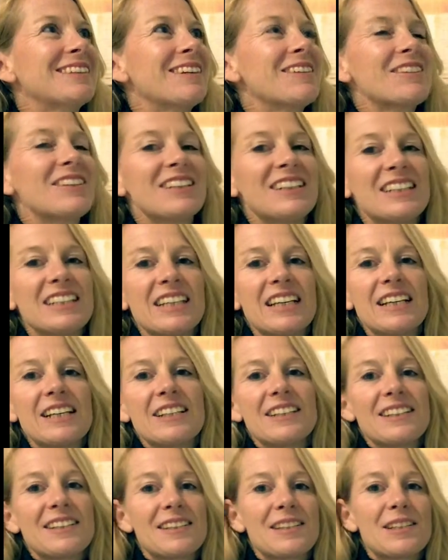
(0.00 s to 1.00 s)
I was going to
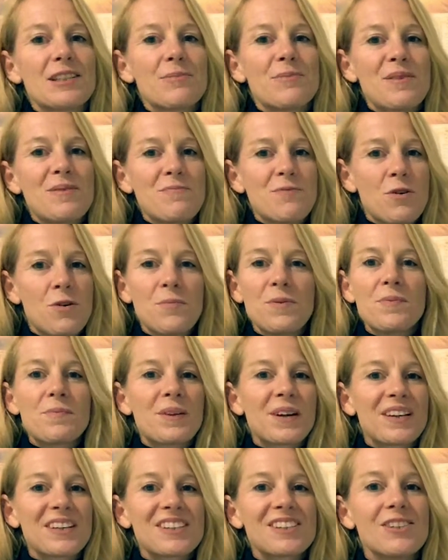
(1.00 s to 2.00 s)
say this is a bit morbid,
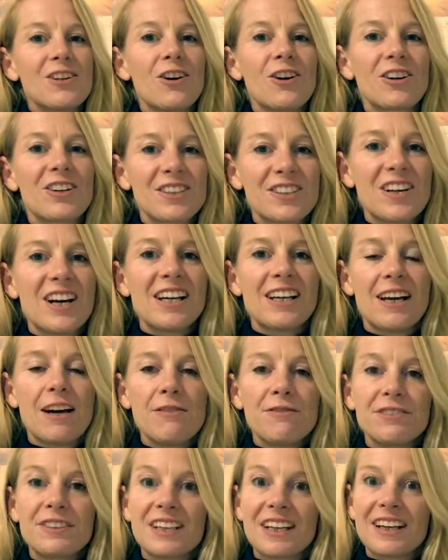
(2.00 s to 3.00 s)
but it's not, because I
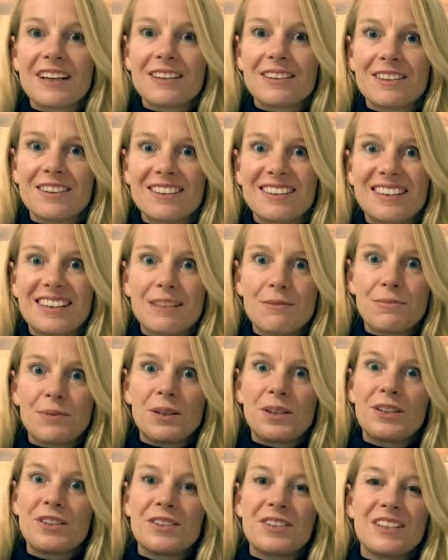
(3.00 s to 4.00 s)
love death. I think
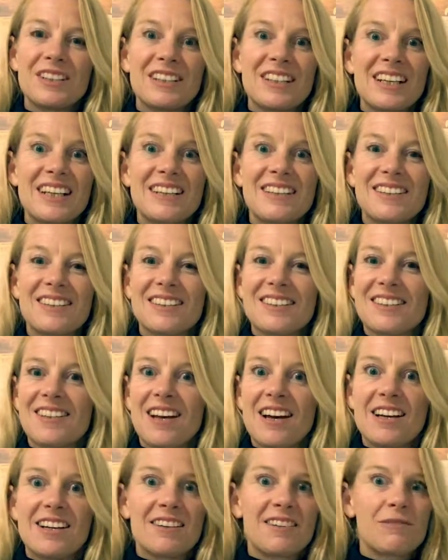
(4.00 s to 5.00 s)
birth and death is
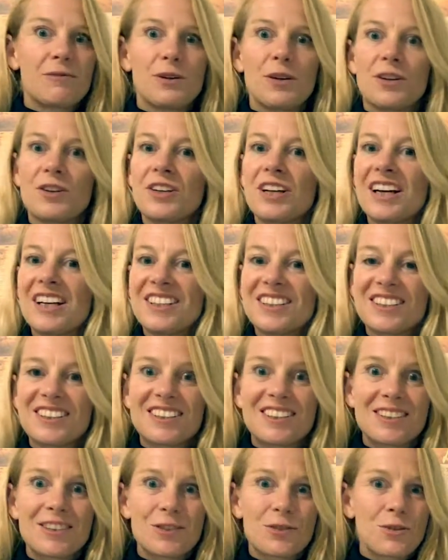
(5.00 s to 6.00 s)
like what
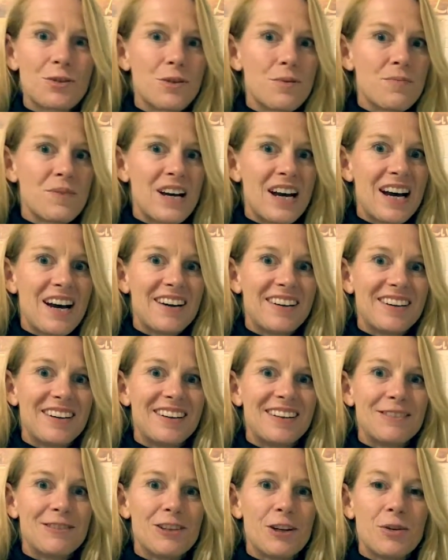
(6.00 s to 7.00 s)
creation is all about,
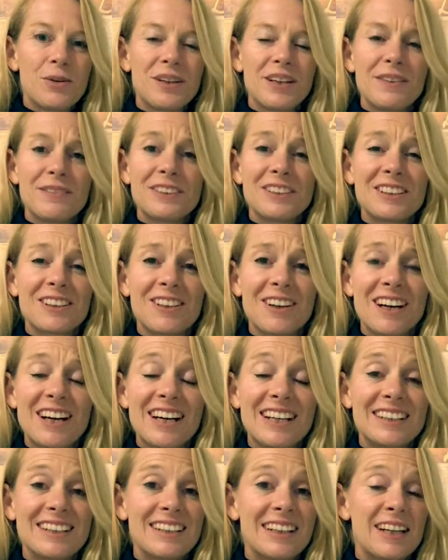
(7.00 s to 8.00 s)
and if no one ever
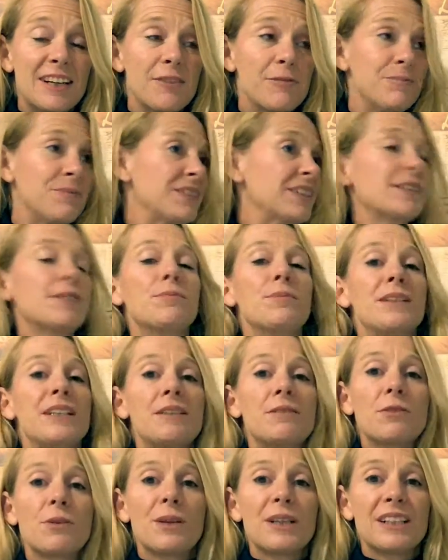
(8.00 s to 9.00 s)
died, it'd be
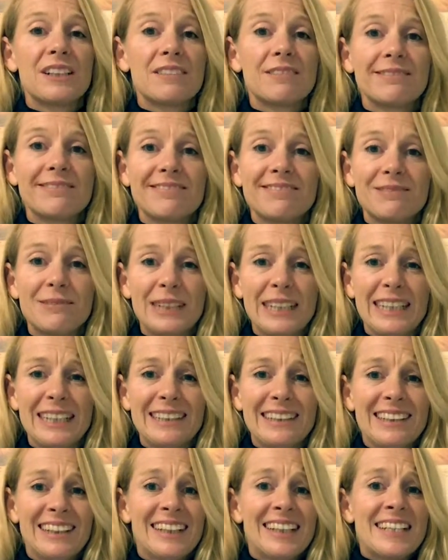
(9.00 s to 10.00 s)
quite weird.
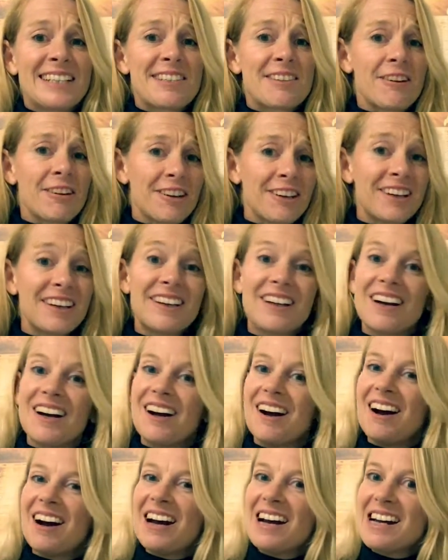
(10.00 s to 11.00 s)
So
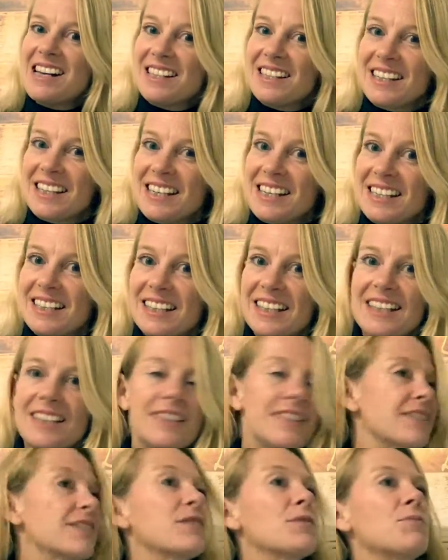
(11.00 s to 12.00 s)
I think
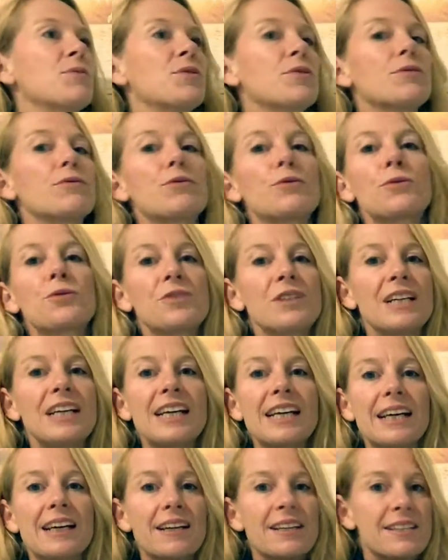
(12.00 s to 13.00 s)
death is a beautiful
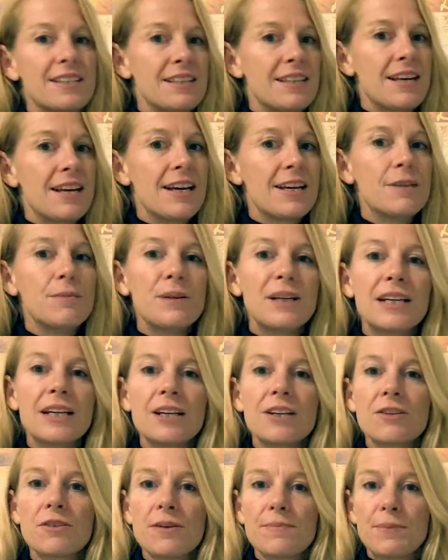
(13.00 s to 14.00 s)
thing. It's there to be
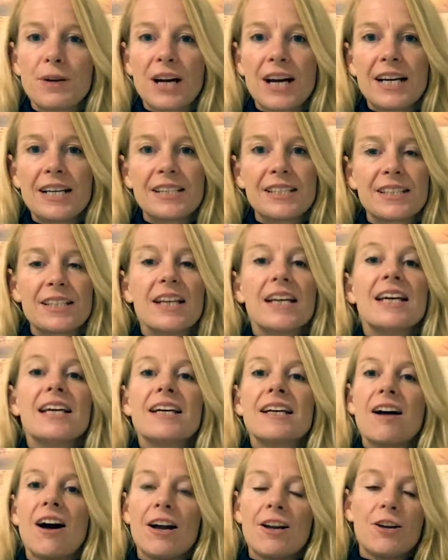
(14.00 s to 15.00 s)
embraced.
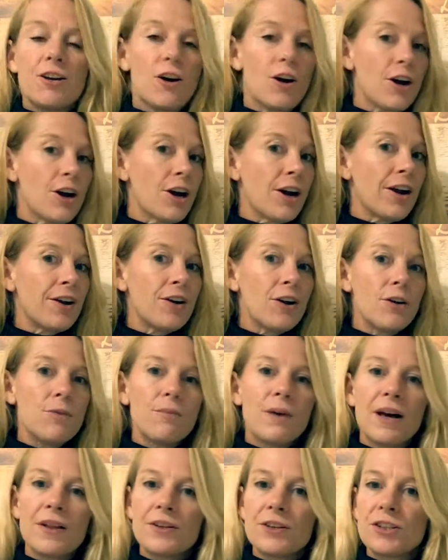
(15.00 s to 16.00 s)
I know no
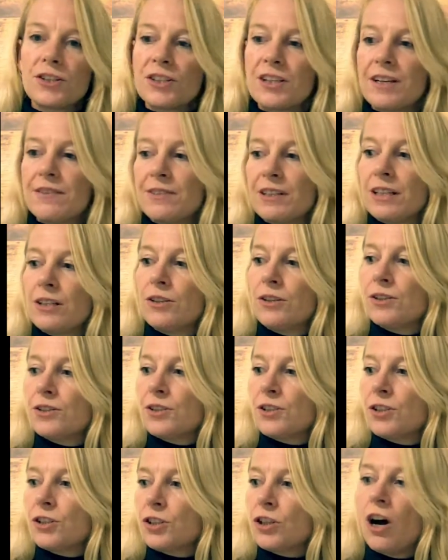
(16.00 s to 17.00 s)
mother should ever lose
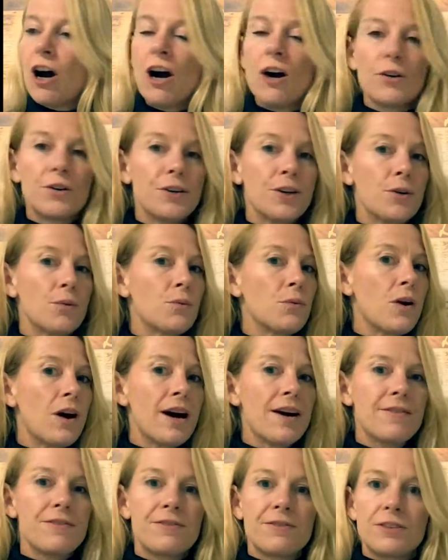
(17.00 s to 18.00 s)
her child, no
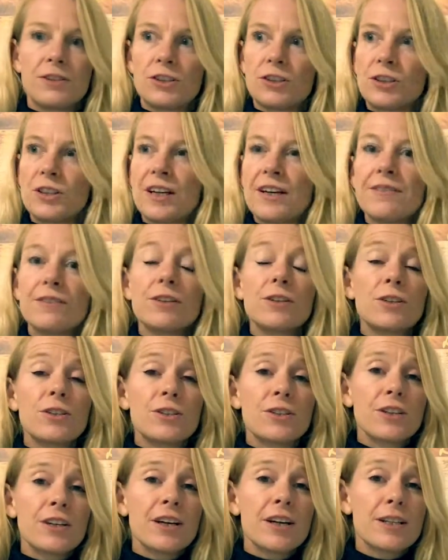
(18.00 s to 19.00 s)
wife should ever
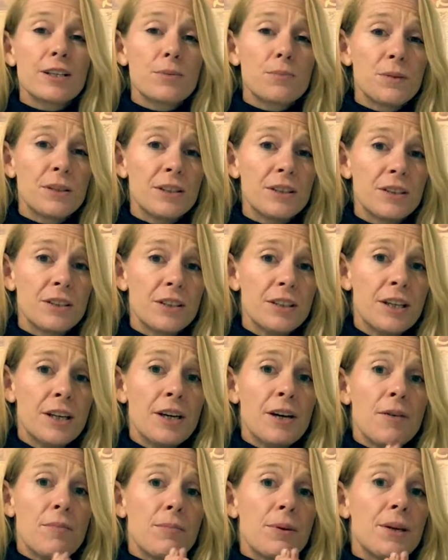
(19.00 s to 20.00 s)
lose her husband,
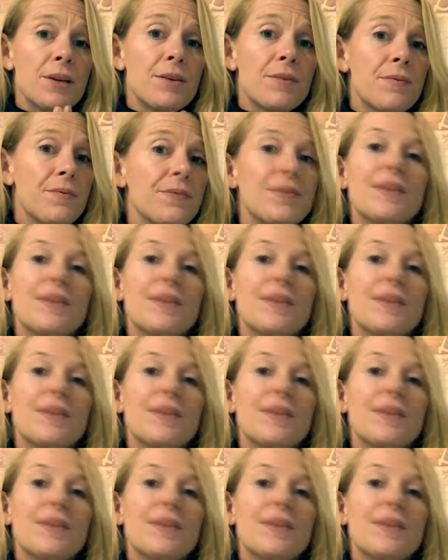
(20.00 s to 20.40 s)
but